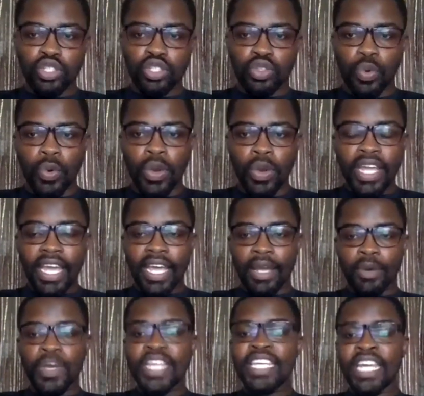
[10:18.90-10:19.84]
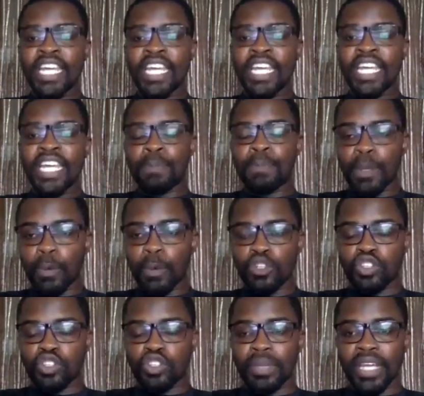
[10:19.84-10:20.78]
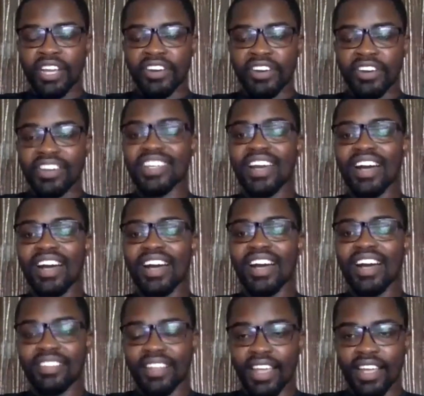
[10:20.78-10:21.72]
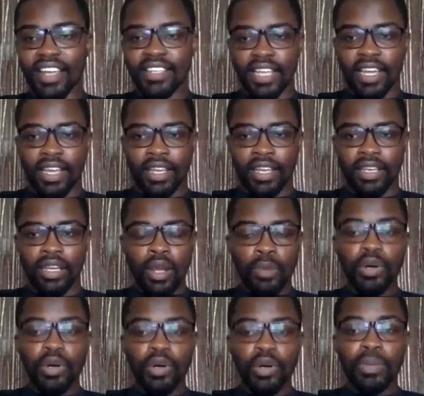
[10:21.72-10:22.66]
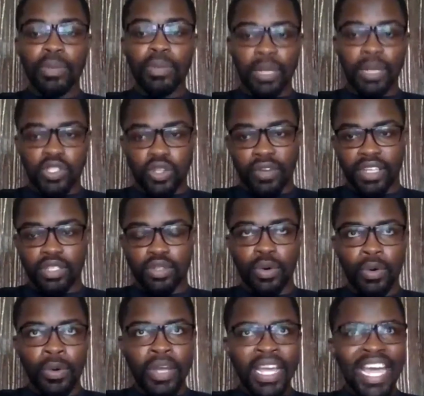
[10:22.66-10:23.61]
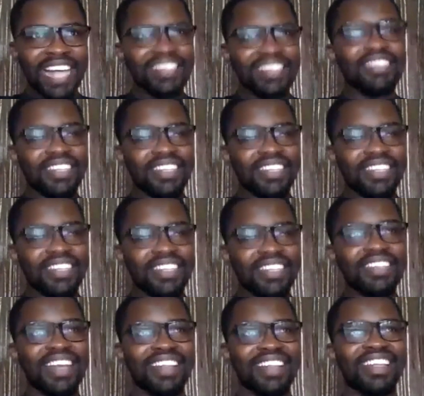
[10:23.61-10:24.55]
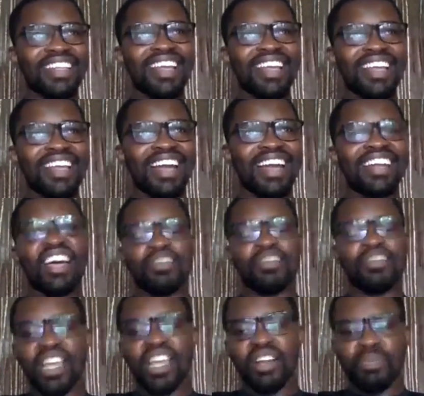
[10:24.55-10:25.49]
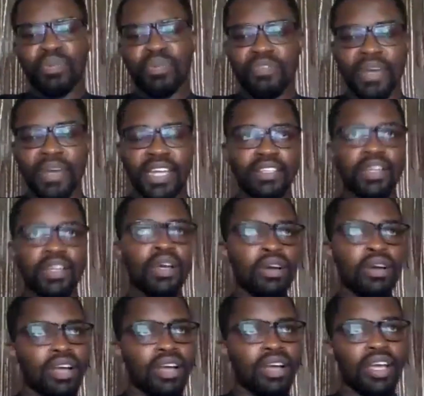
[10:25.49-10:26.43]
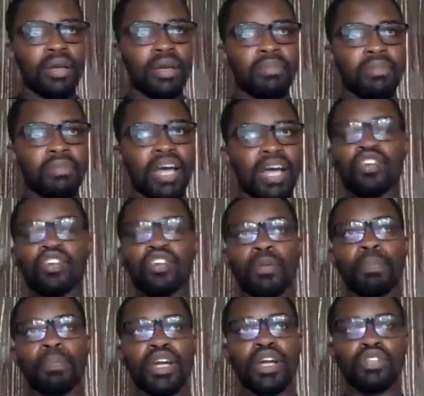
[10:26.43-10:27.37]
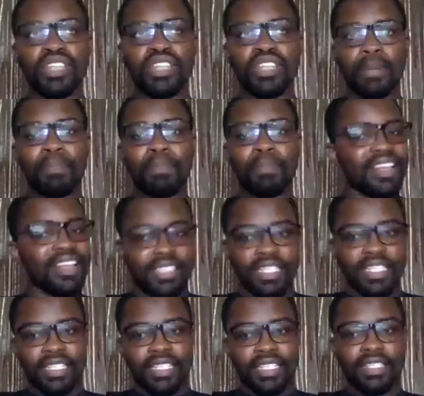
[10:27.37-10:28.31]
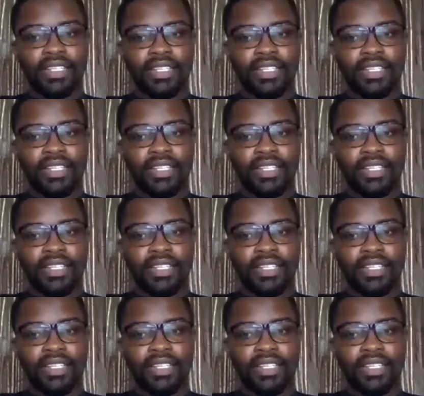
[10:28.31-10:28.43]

We need people to be critical thinkers and problem solvers. So as a sense, I think Ghana, there has been an improvement as compared to the past years.